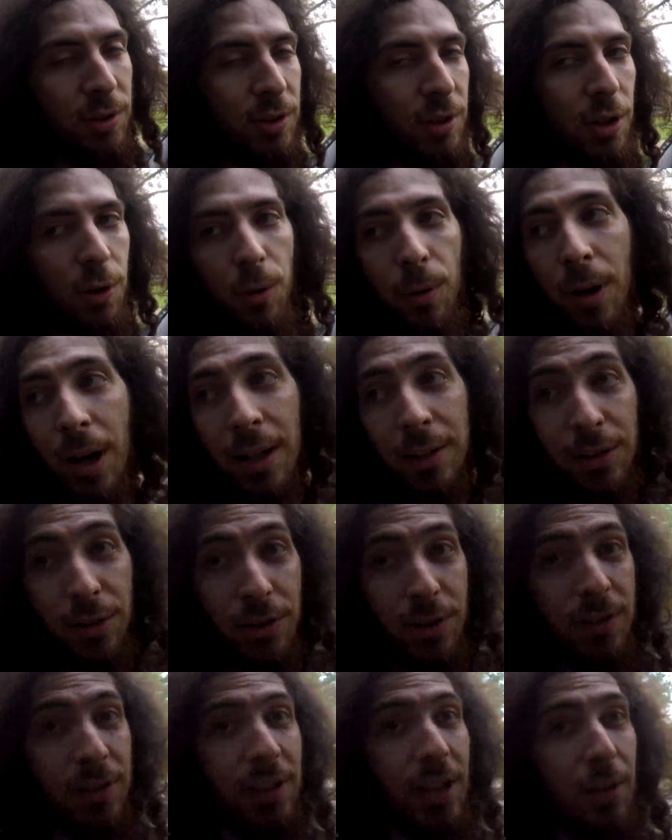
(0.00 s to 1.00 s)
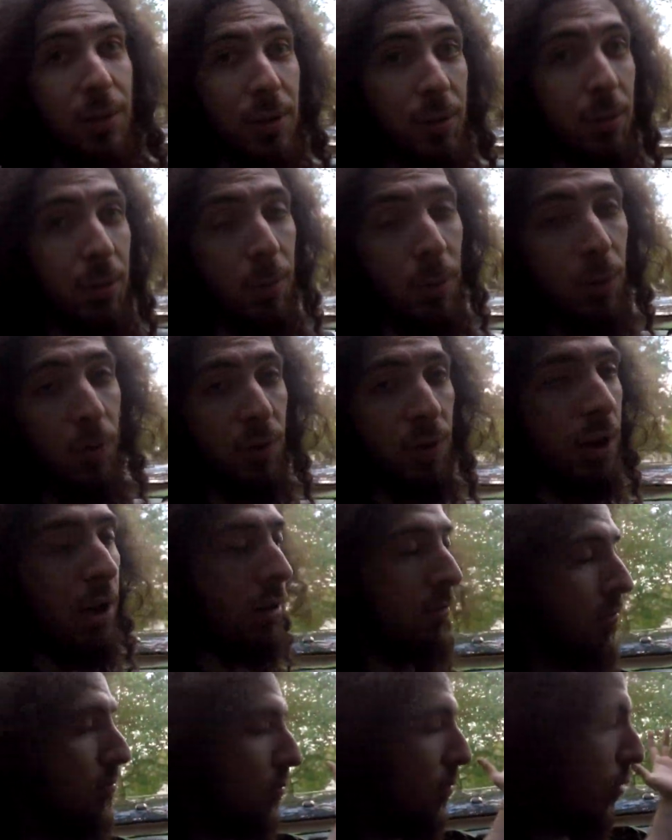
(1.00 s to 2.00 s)
So as you can see, I was able to move it
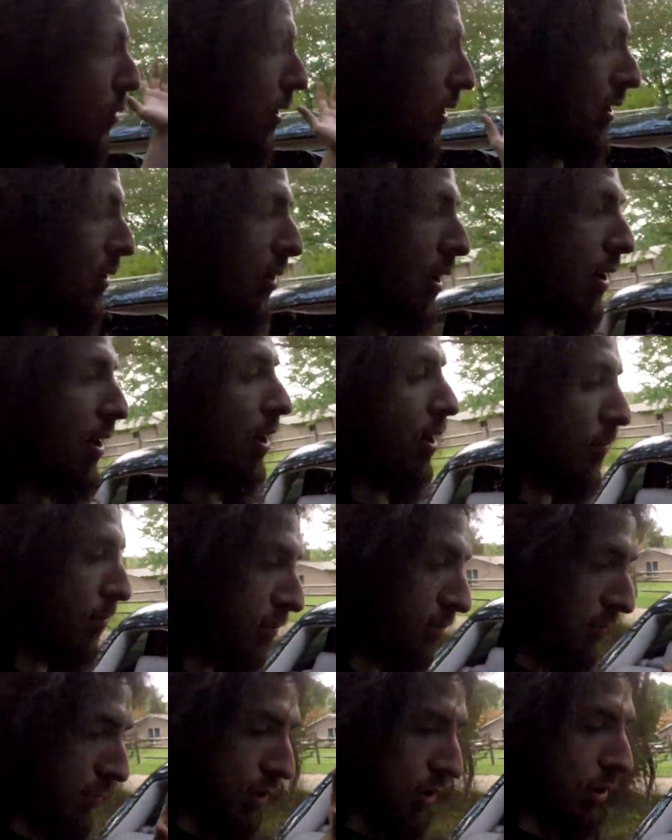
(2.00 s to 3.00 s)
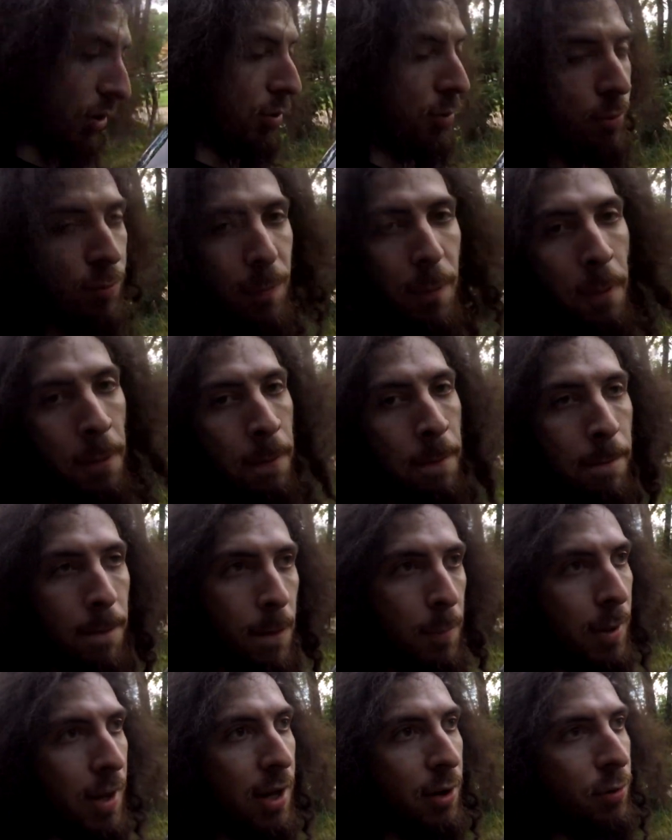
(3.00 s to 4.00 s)
up, cranked right up. So
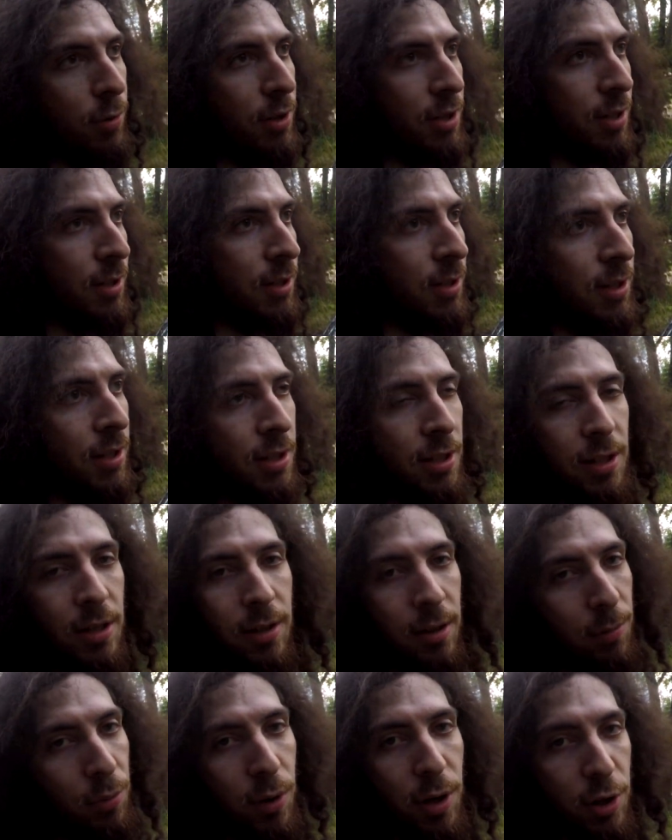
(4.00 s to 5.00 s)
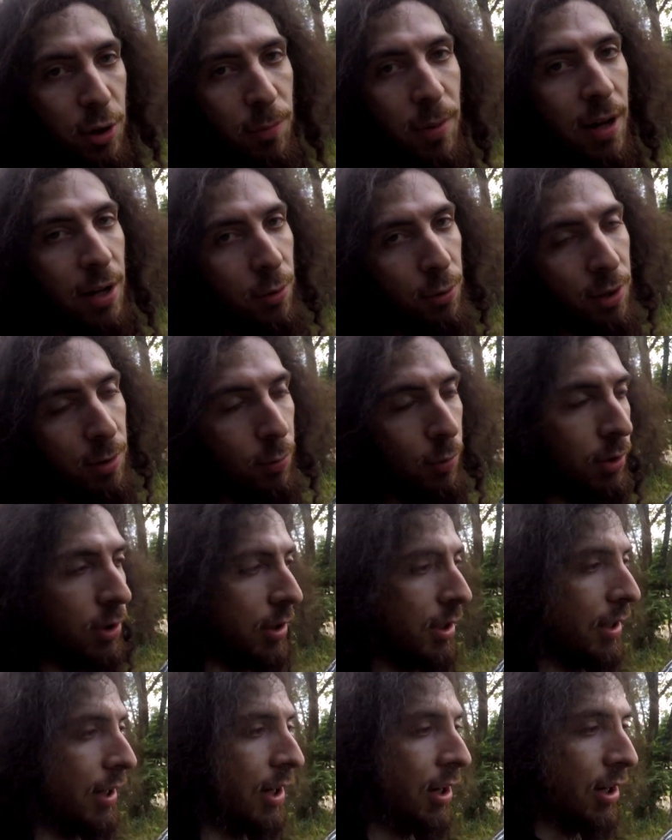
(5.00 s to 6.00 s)
the battery, the brand new battery,
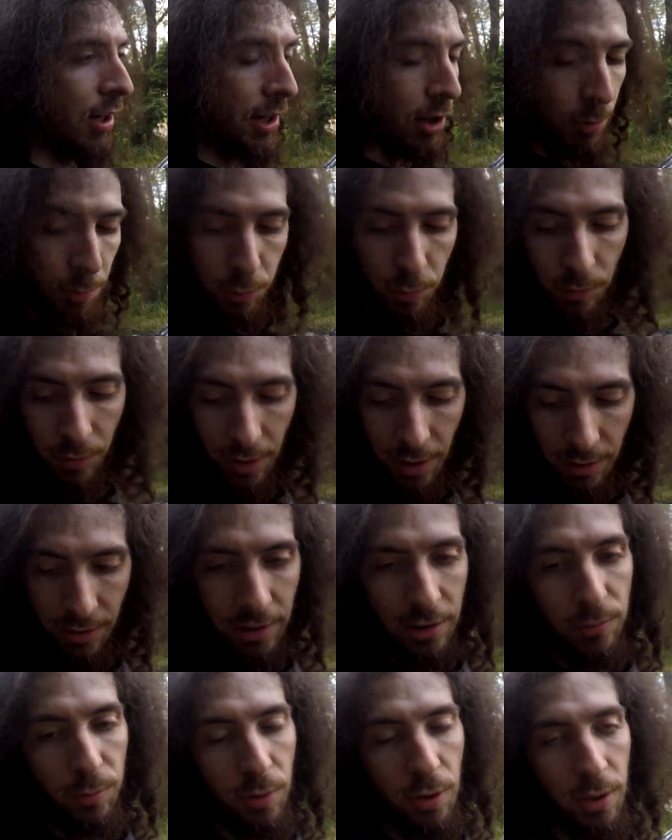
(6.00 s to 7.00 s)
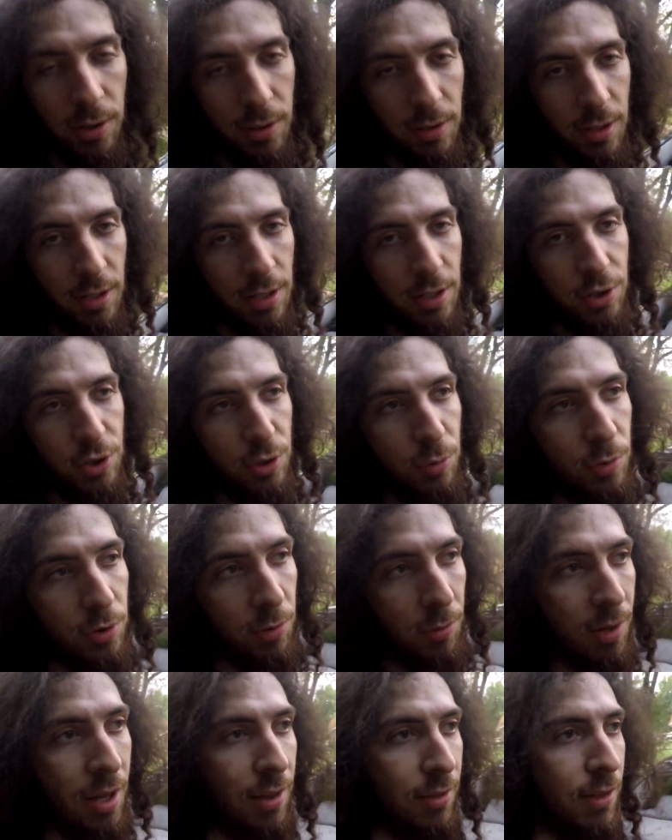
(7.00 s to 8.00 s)
really helped with that. That's what the issue was
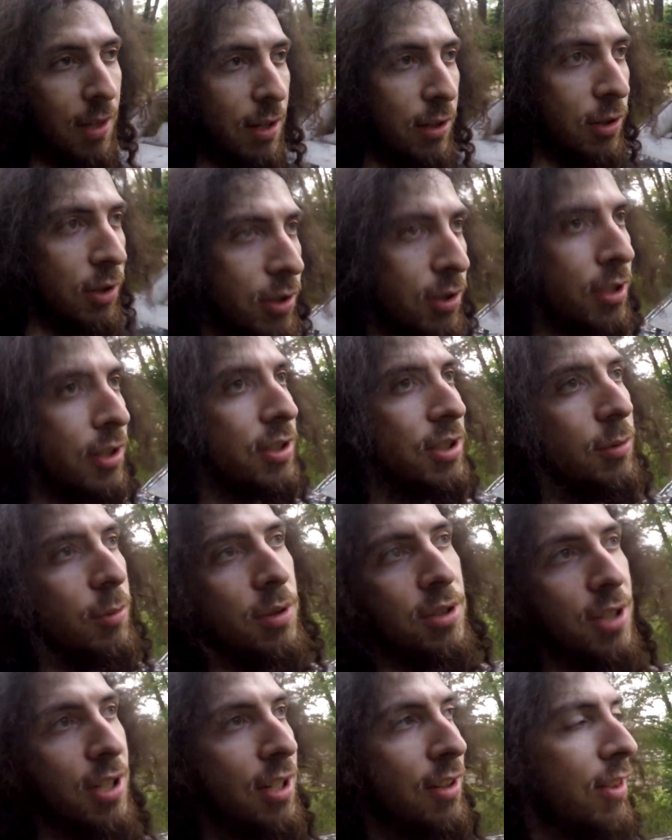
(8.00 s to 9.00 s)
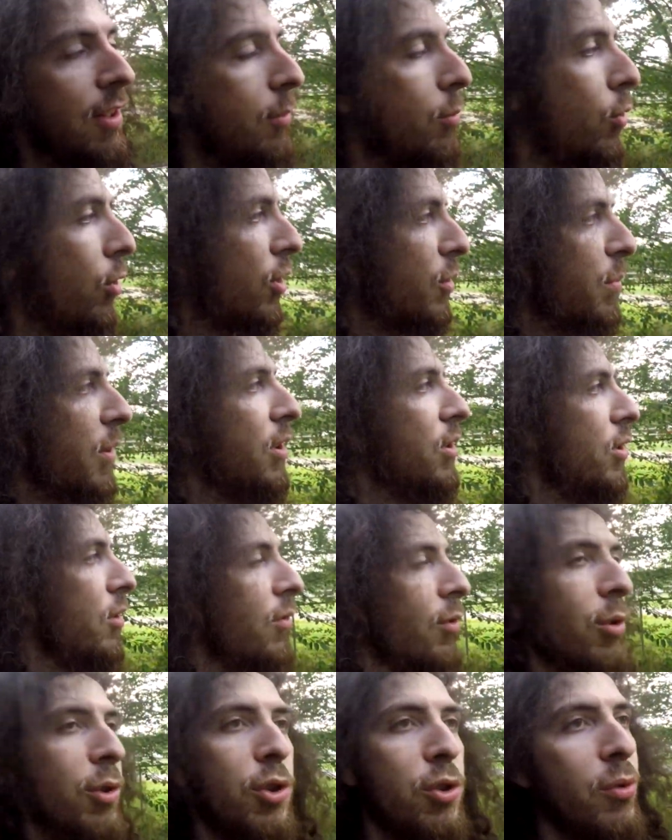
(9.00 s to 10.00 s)
with that. Thank goodness it wasn't anything more expensive
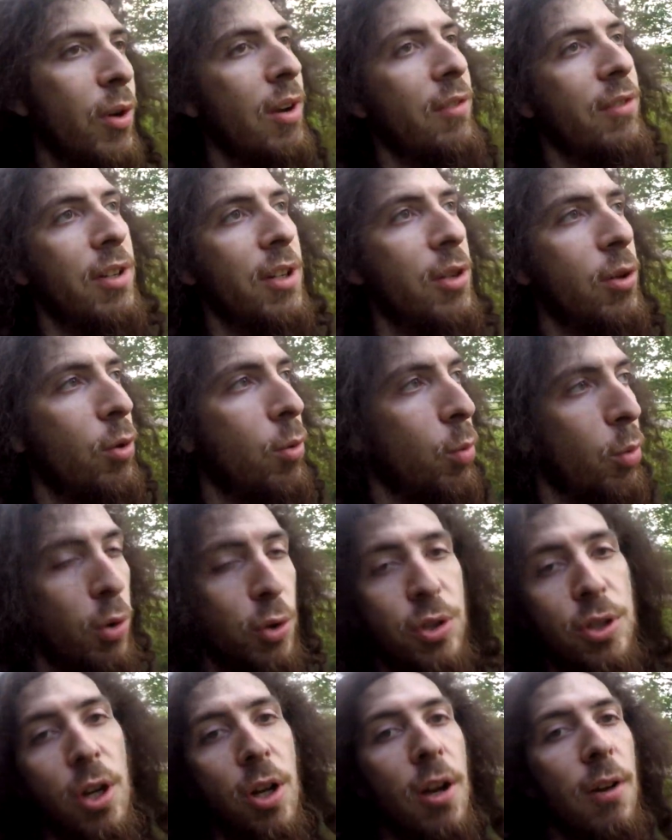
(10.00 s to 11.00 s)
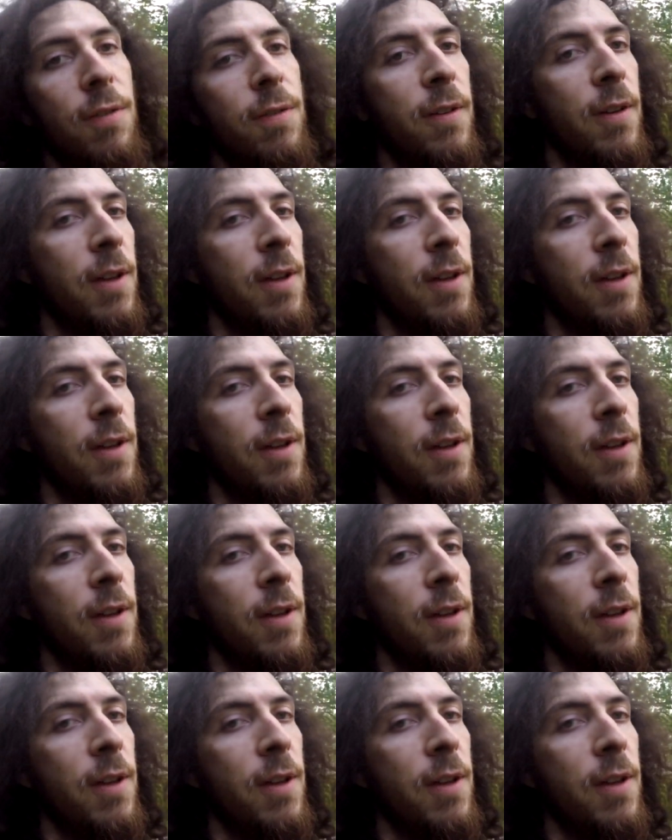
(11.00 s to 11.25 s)
or extravagant or worse off.